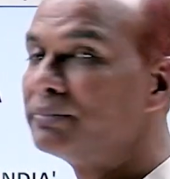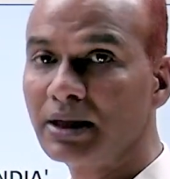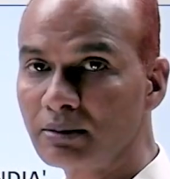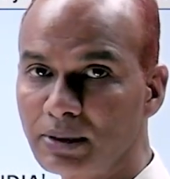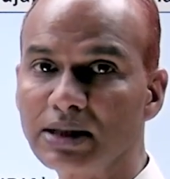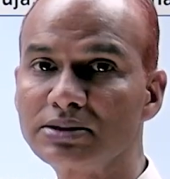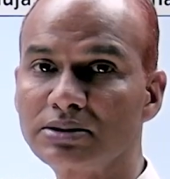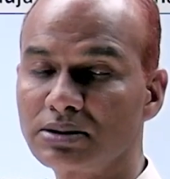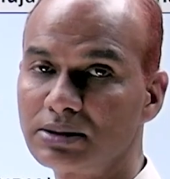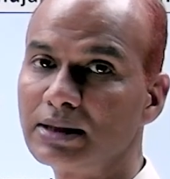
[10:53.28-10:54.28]
being
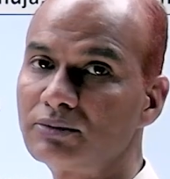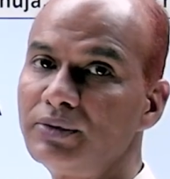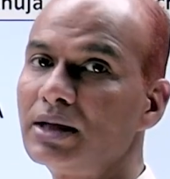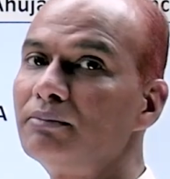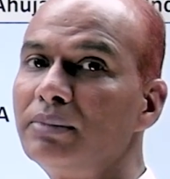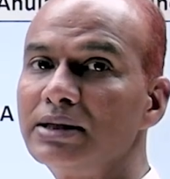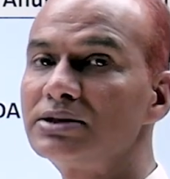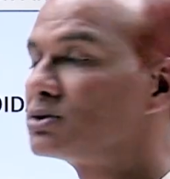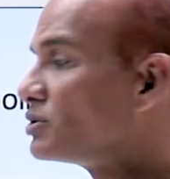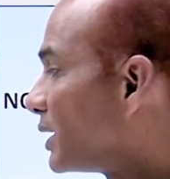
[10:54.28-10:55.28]
blessed, that we are
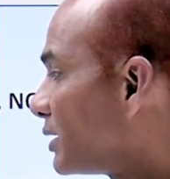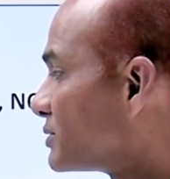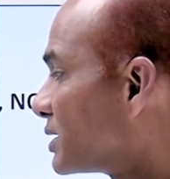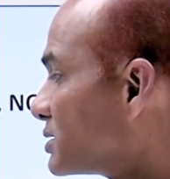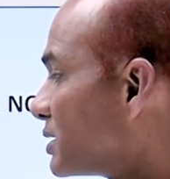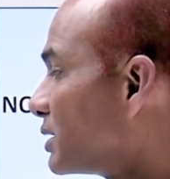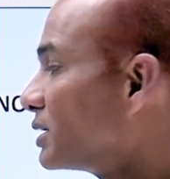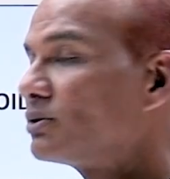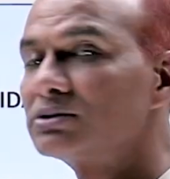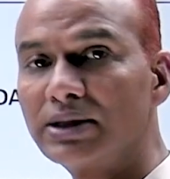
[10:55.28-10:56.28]
blessed to have such a
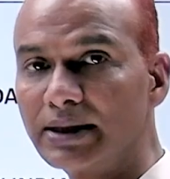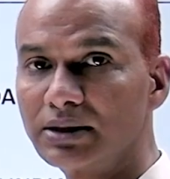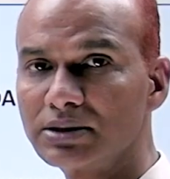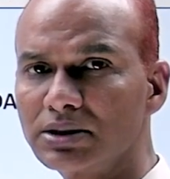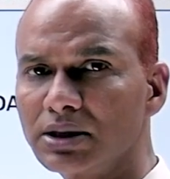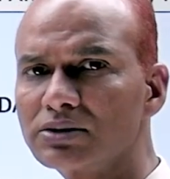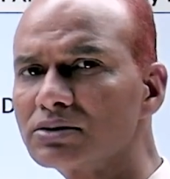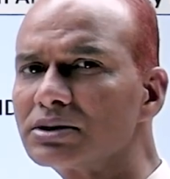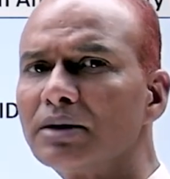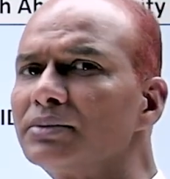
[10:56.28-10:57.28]
renowned scientist here. So
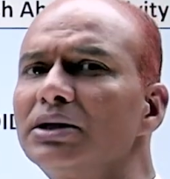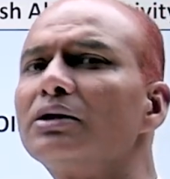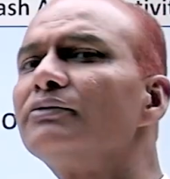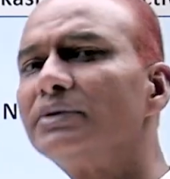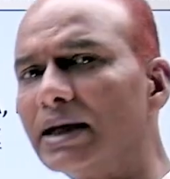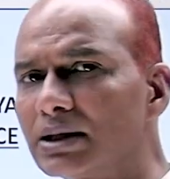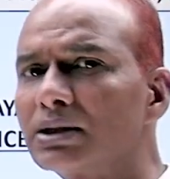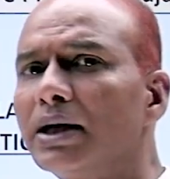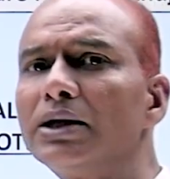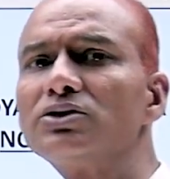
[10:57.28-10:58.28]
something of that
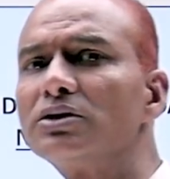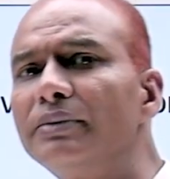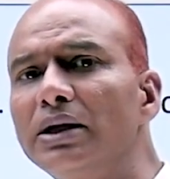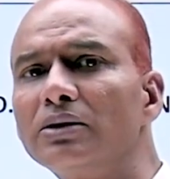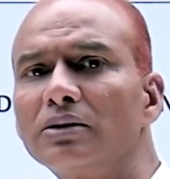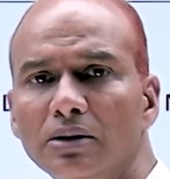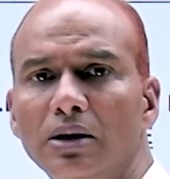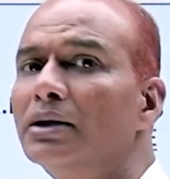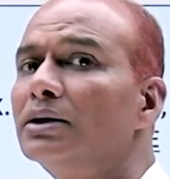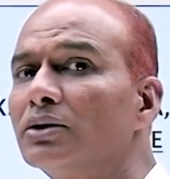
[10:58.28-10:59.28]
kind should be
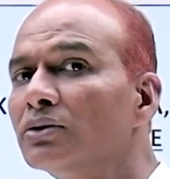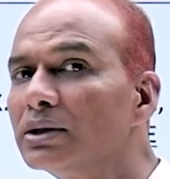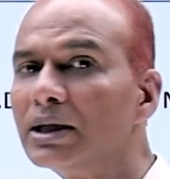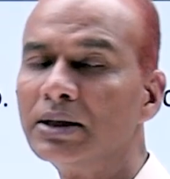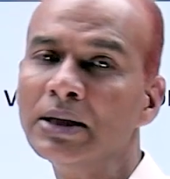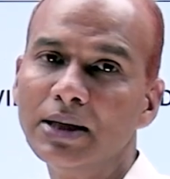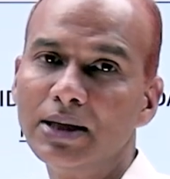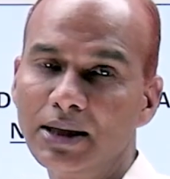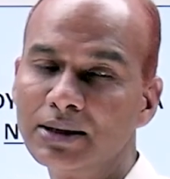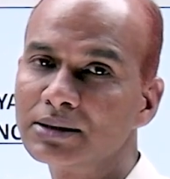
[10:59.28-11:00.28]
included
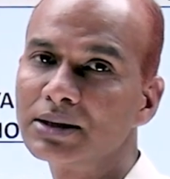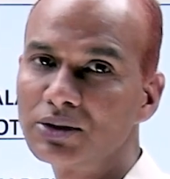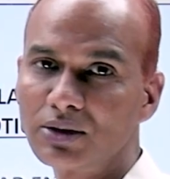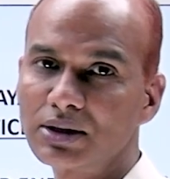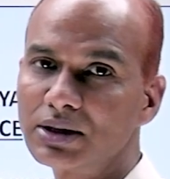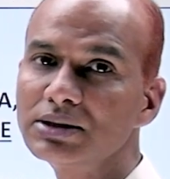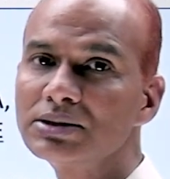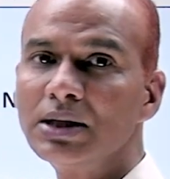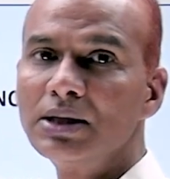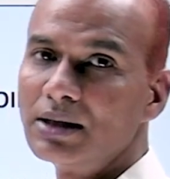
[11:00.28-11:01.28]
in the notice
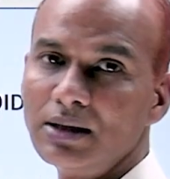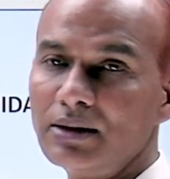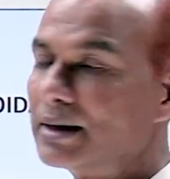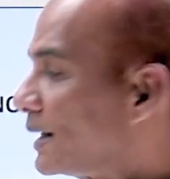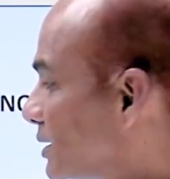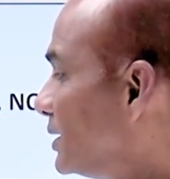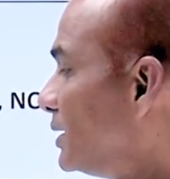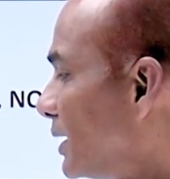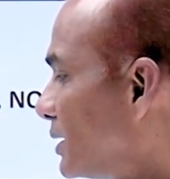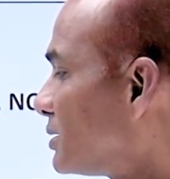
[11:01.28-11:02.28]
at
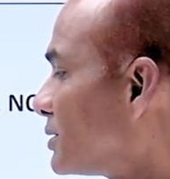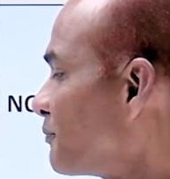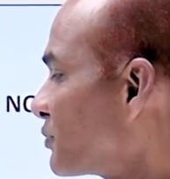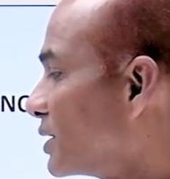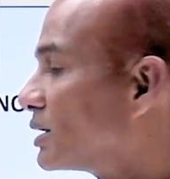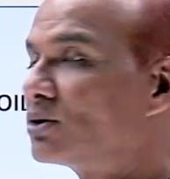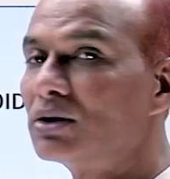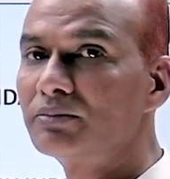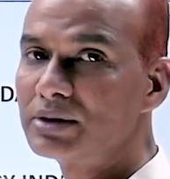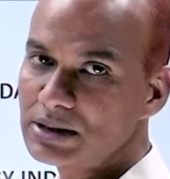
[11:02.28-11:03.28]
the end, that
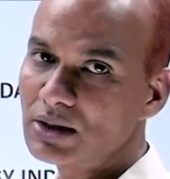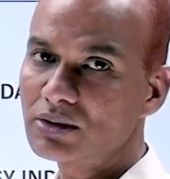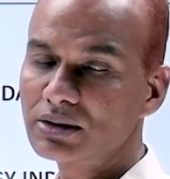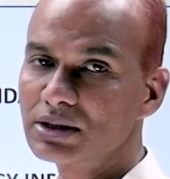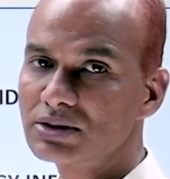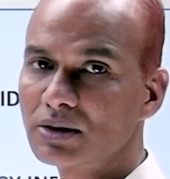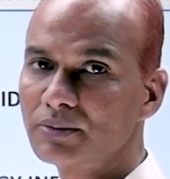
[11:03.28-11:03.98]
don't miss out on this